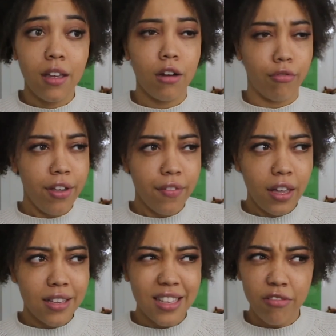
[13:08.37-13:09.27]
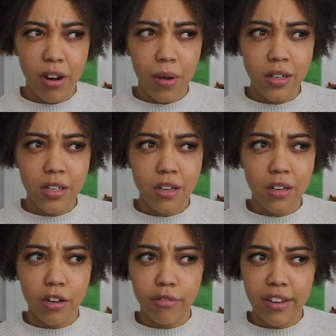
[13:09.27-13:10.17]
Grieving? Is that the right word?
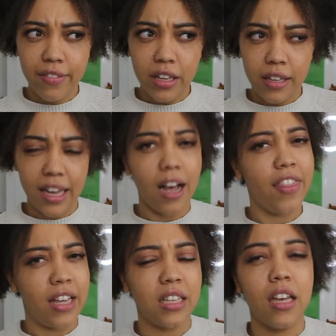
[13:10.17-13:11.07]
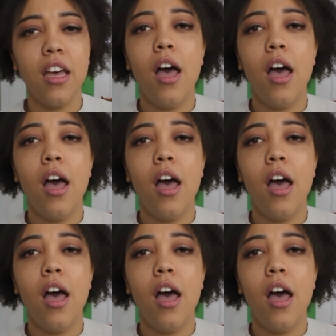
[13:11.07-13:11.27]
Grieving? Yeah, I think so.